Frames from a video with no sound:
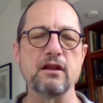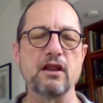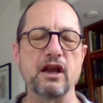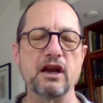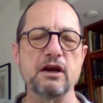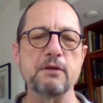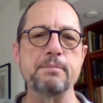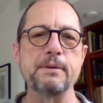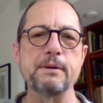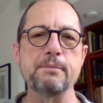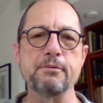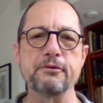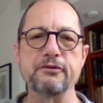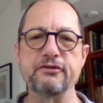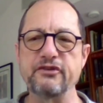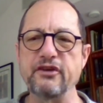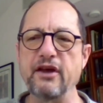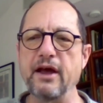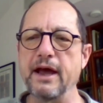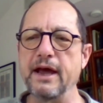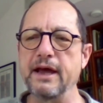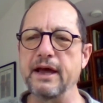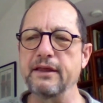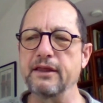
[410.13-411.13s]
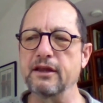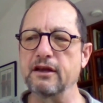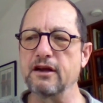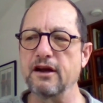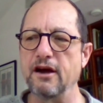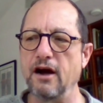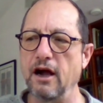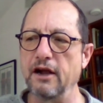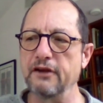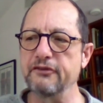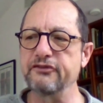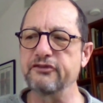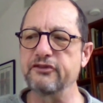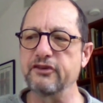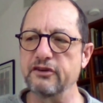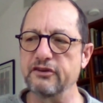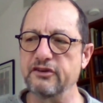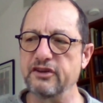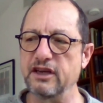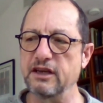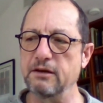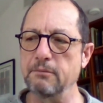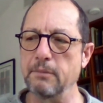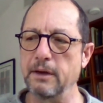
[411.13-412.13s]
A lot of people say that
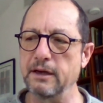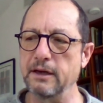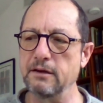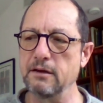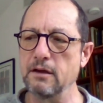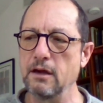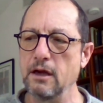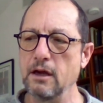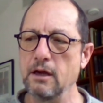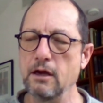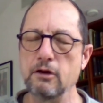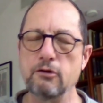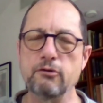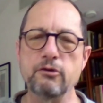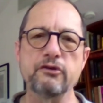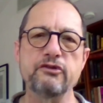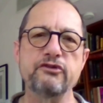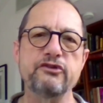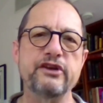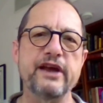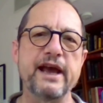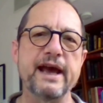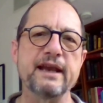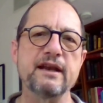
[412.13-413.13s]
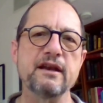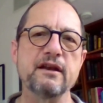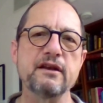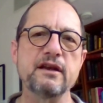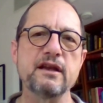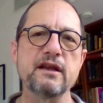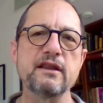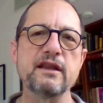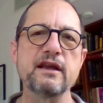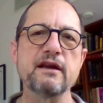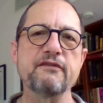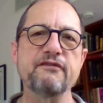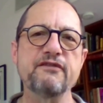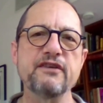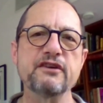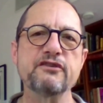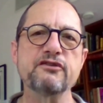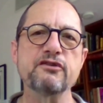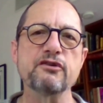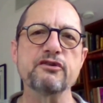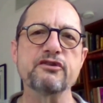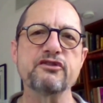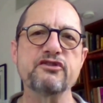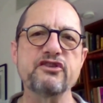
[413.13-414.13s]
Constantine made Christianity the
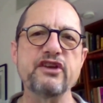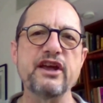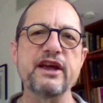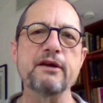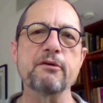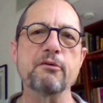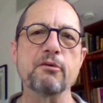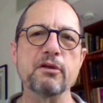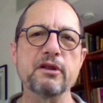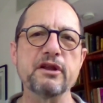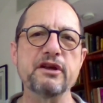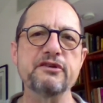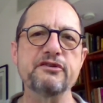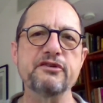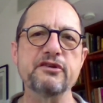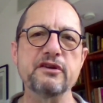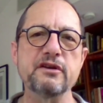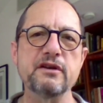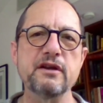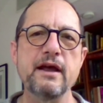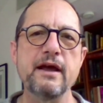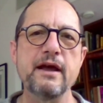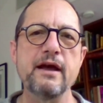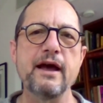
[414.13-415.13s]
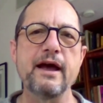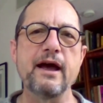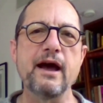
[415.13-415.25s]
official state religion,